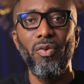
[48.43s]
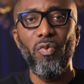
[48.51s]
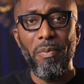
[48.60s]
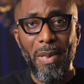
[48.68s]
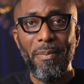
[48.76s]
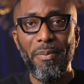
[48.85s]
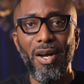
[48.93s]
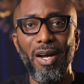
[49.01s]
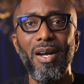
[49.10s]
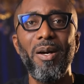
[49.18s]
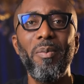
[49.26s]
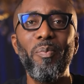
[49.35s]

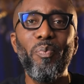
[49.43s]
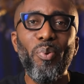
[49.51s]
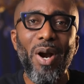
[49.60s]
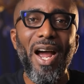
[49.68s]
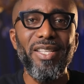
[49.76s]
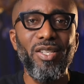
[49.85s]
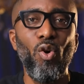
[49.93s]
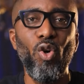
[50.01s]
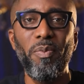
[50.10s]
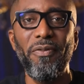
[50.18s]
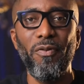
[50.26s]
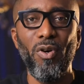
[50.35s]
Remember, pride
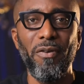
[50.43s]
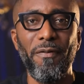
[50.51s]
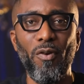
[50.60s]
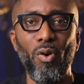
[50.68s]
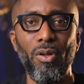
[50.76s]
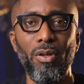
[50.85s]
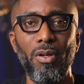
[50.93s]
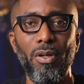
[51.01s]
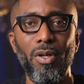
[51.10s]
goes before a fall.